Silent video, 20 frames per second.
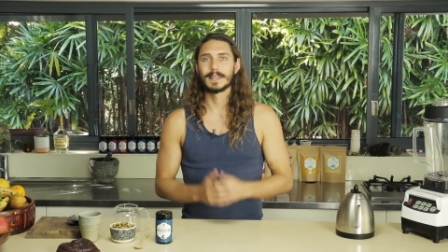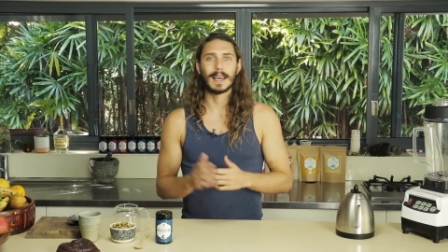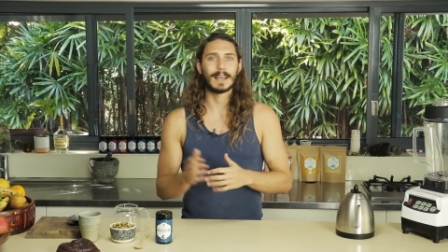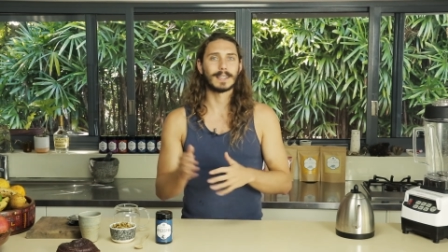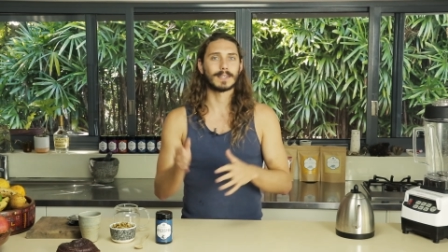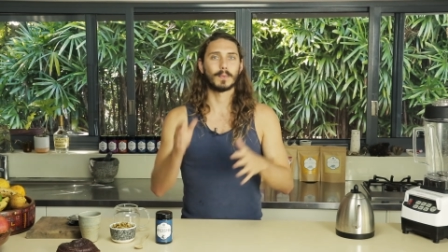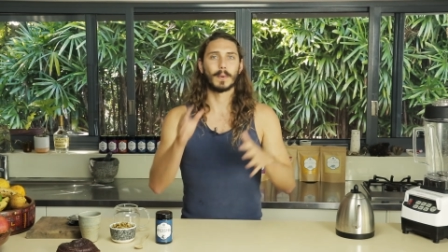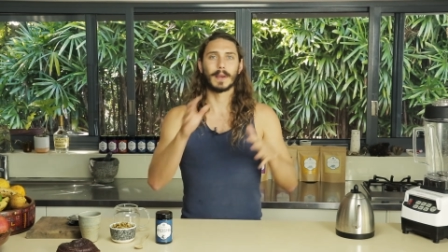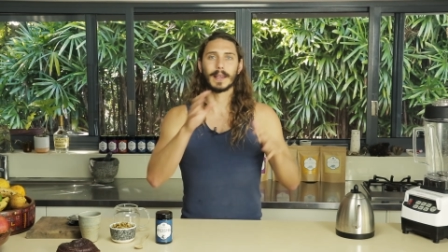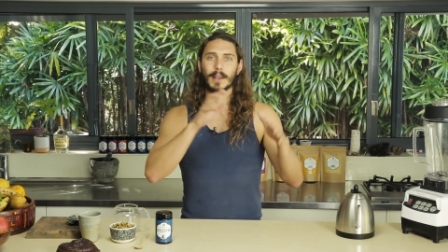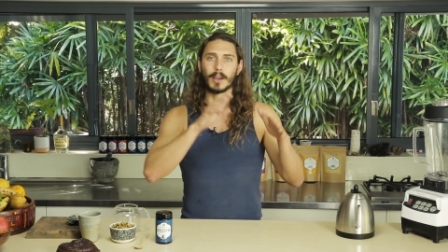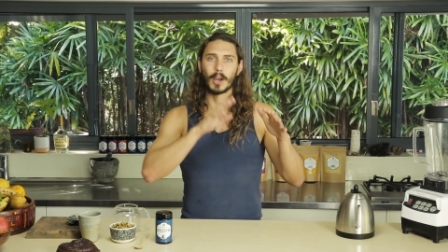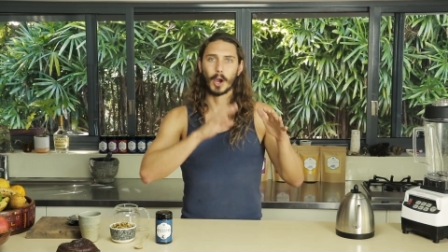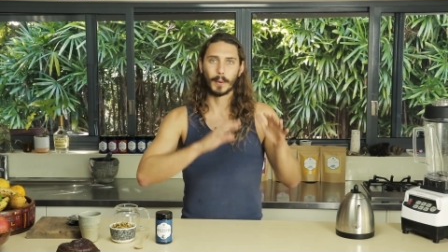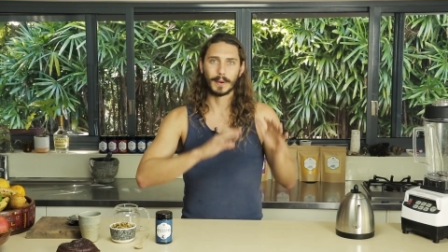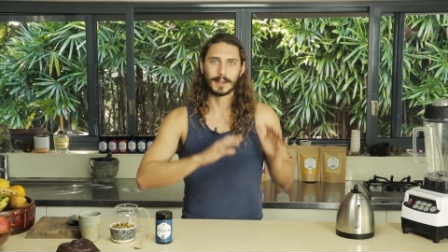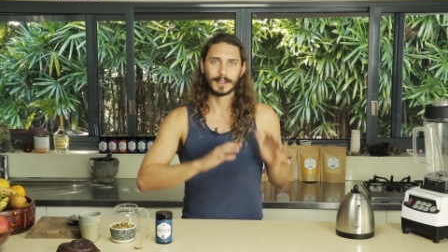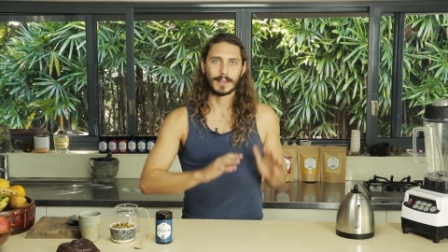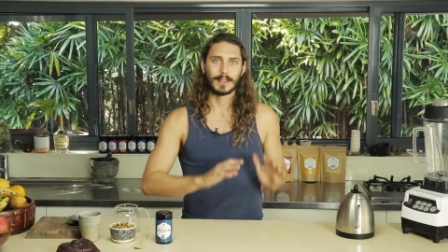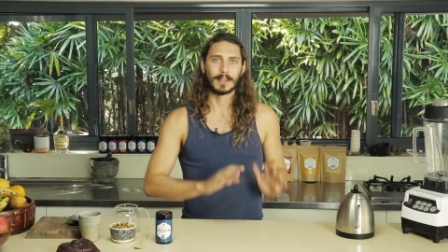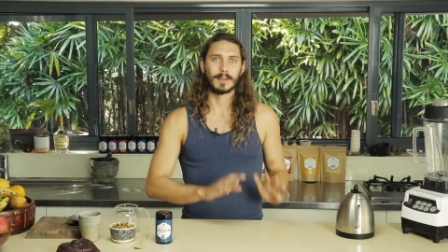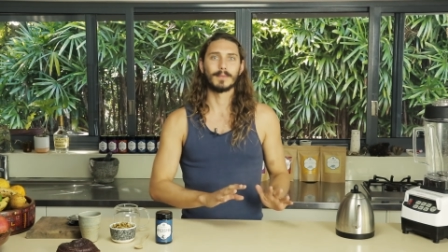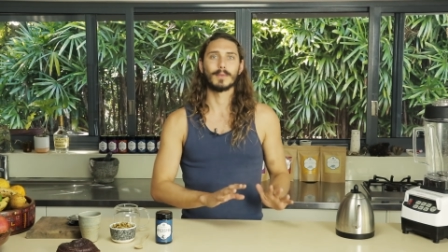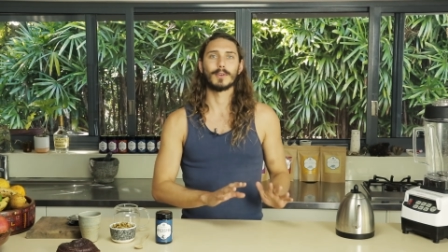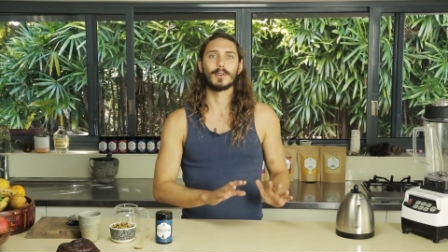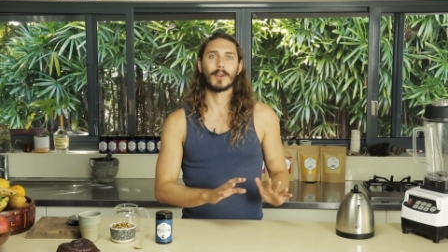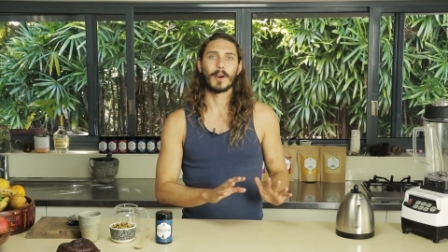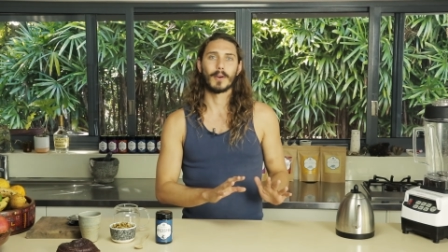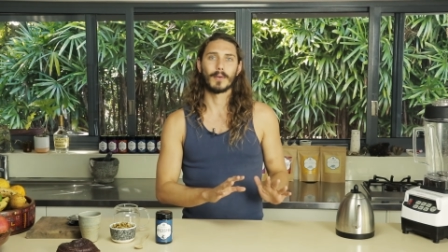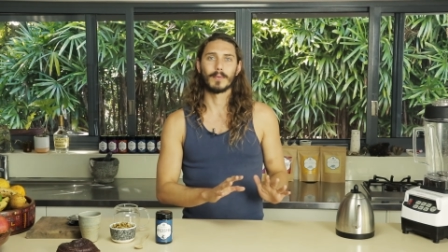Yes, we can go into the
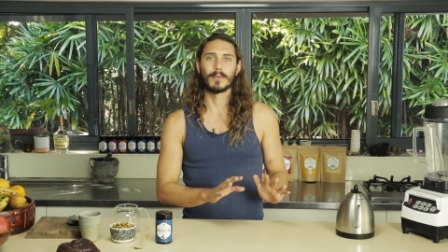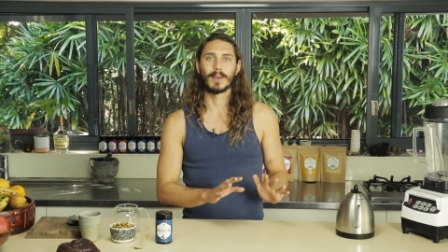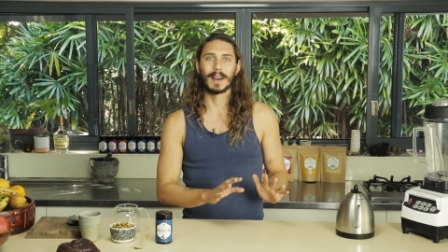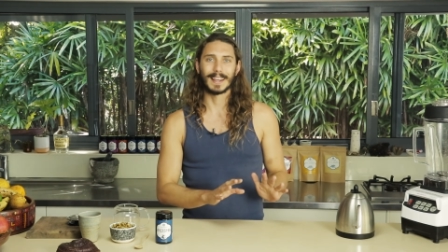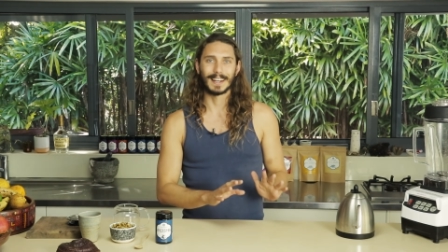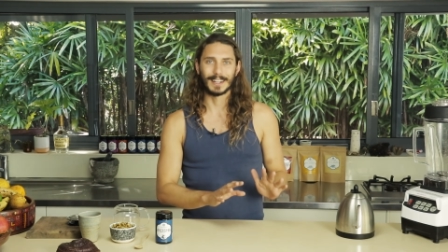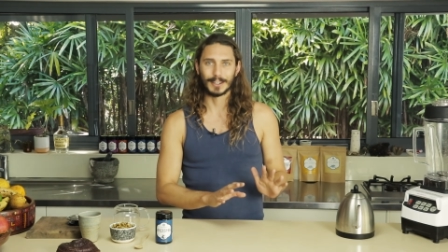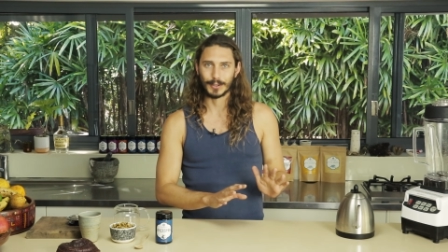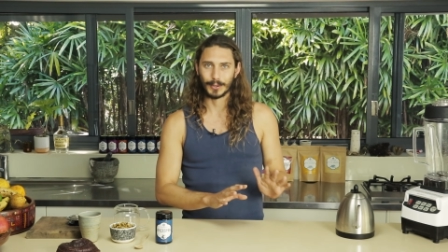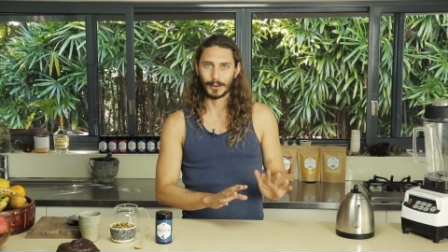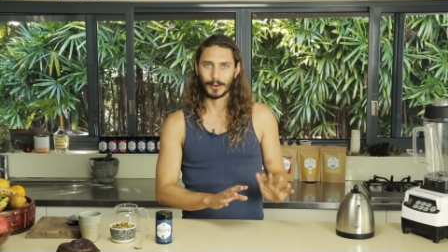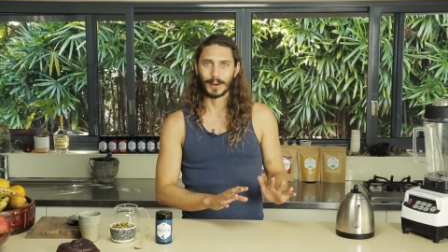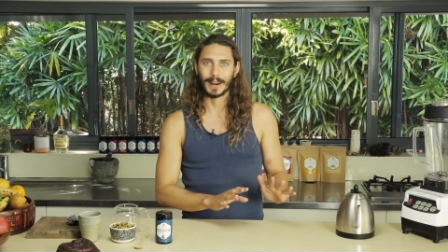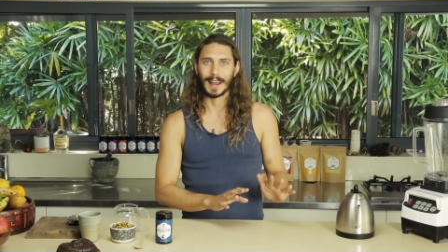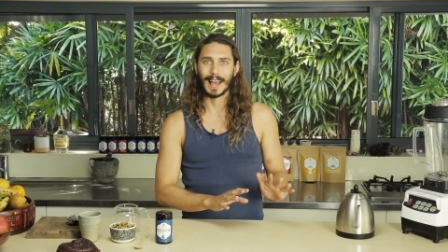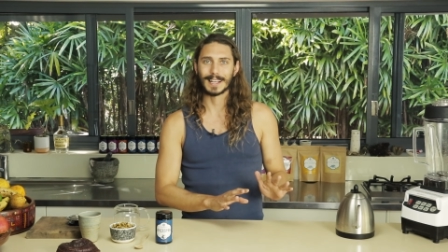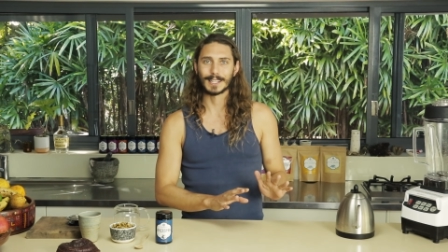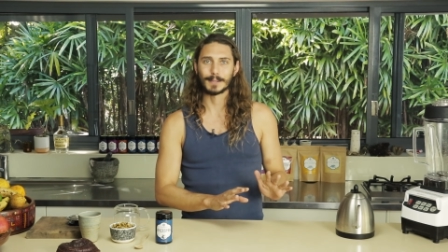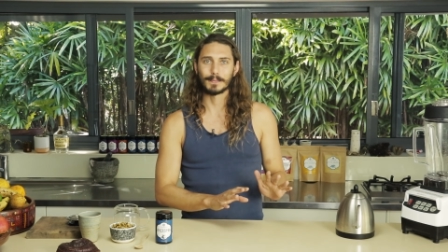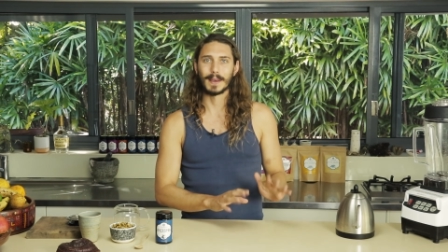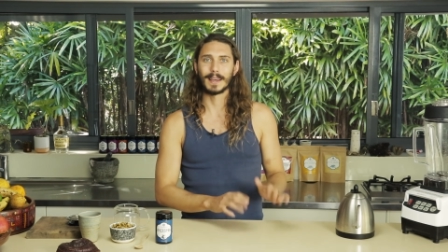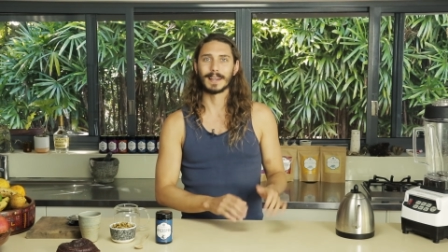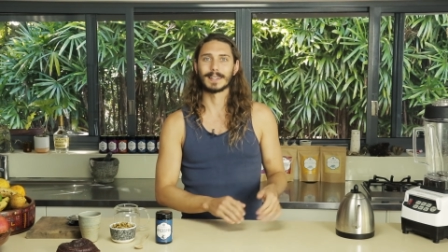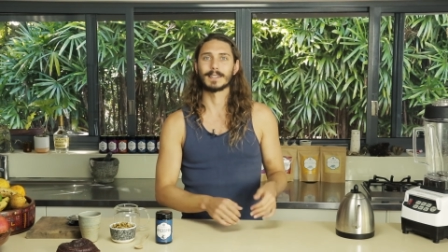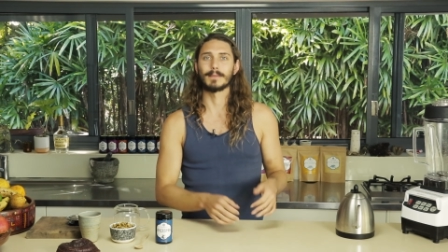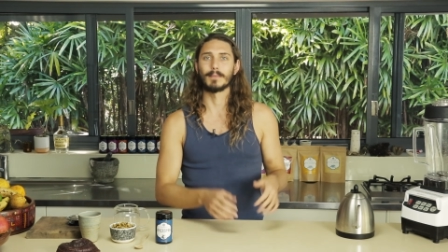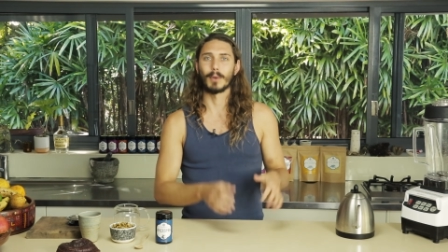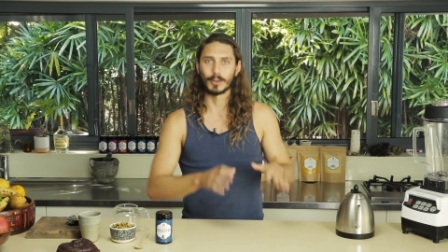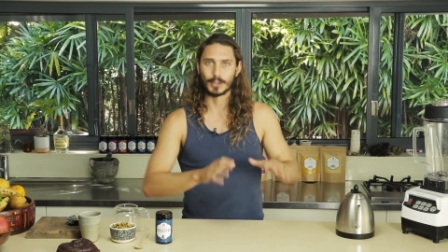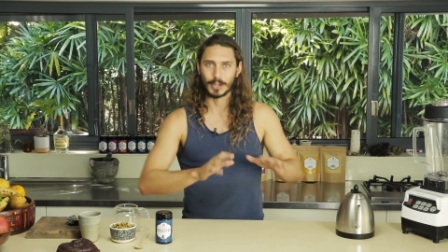immunoregulatory aspects
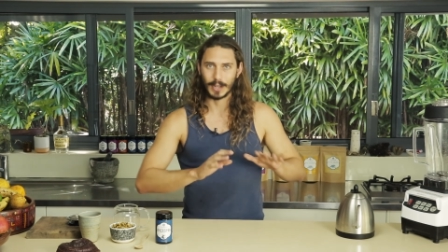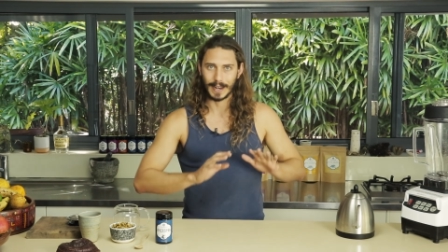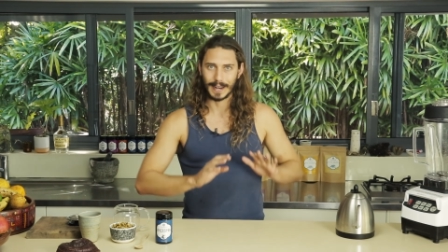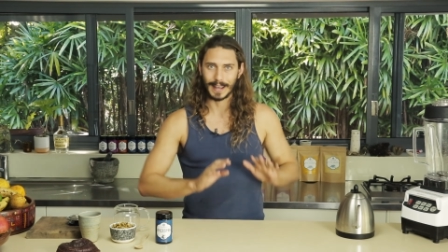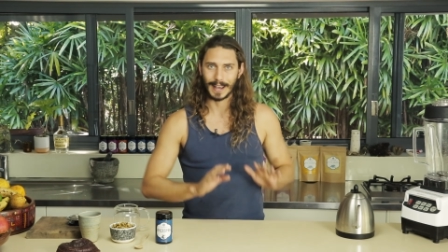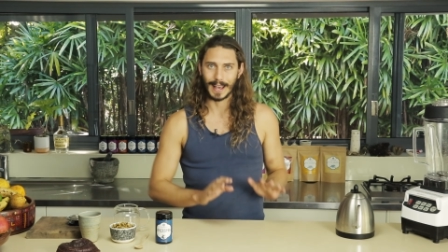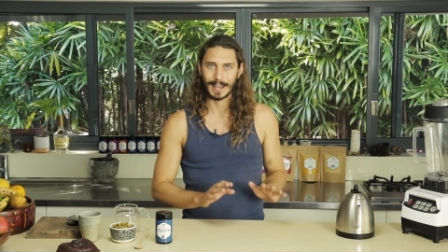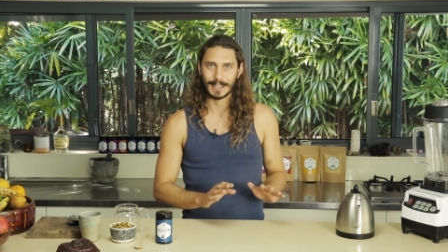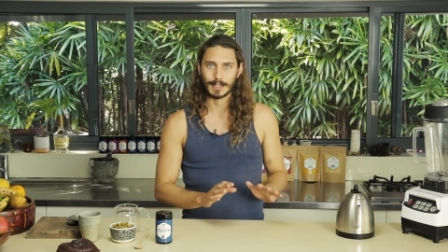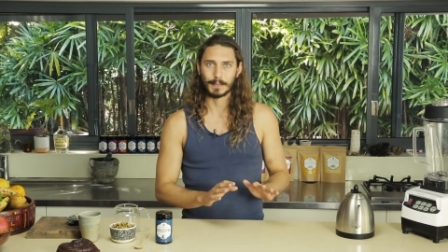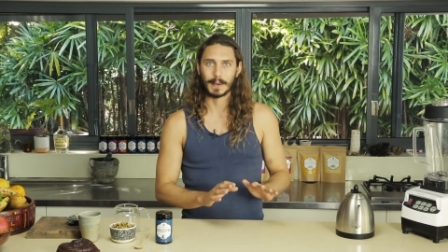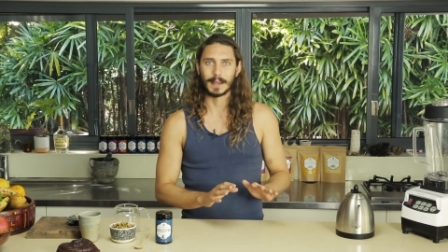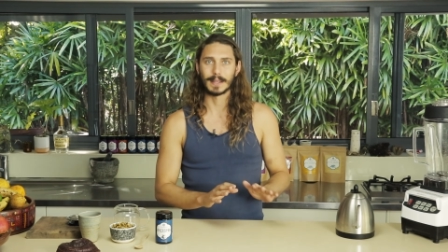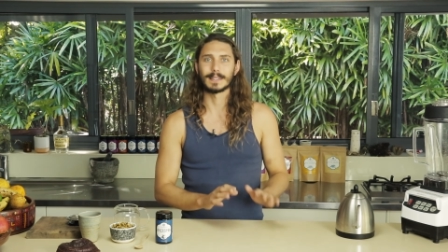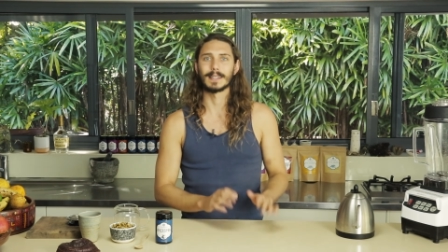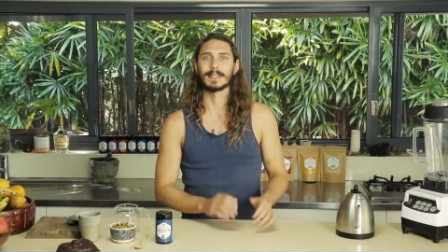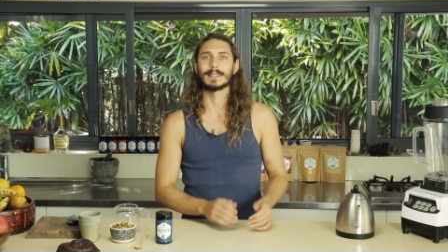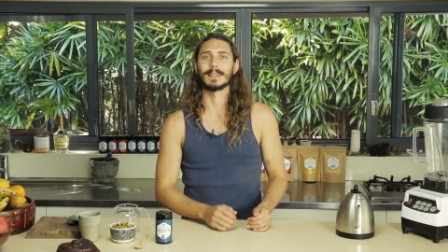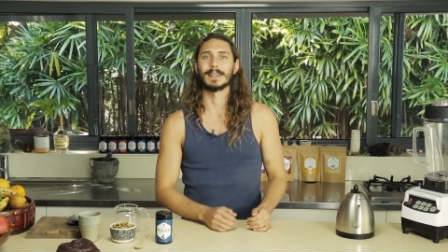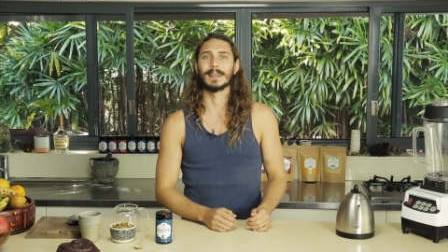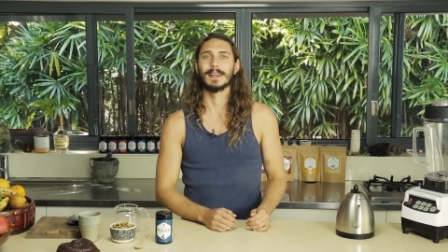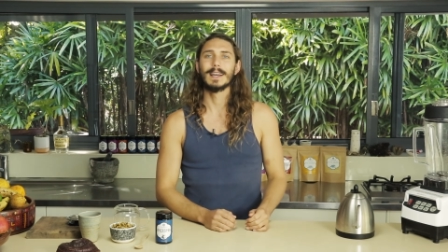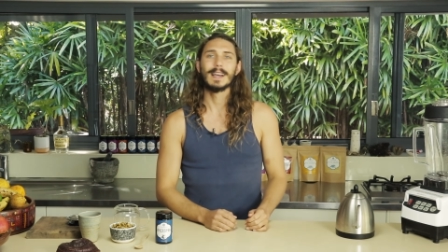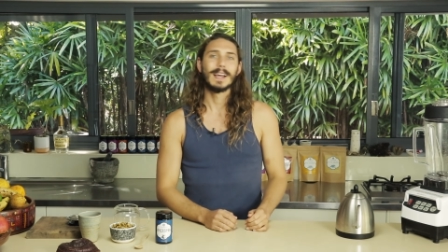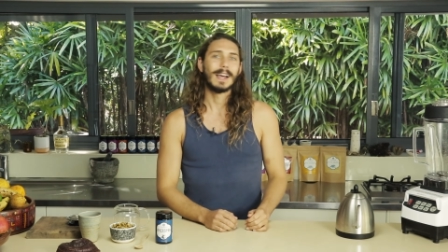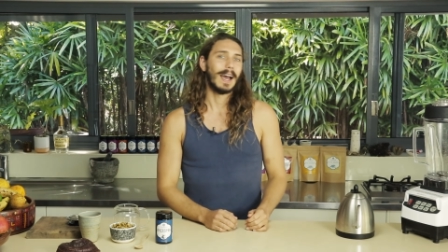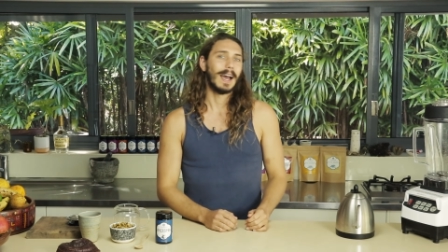and modulating aspects. It's a